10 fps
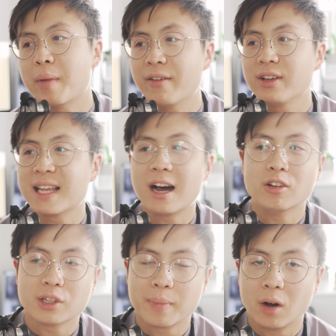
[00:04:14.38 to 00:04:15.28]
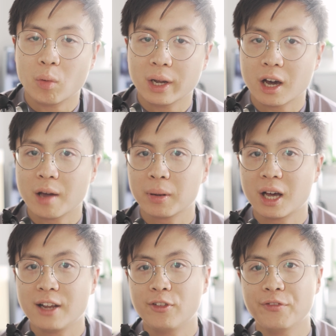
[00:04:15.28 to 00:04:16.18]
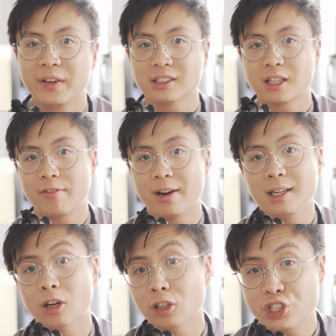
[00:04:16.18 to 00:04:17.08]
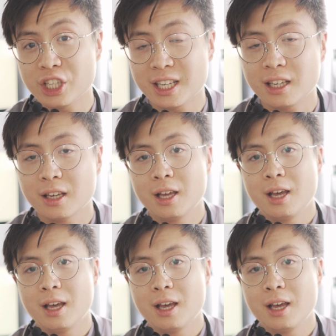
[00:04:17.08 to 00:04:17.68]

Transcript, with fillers: I'm having doubts about whether I applied for things like radiology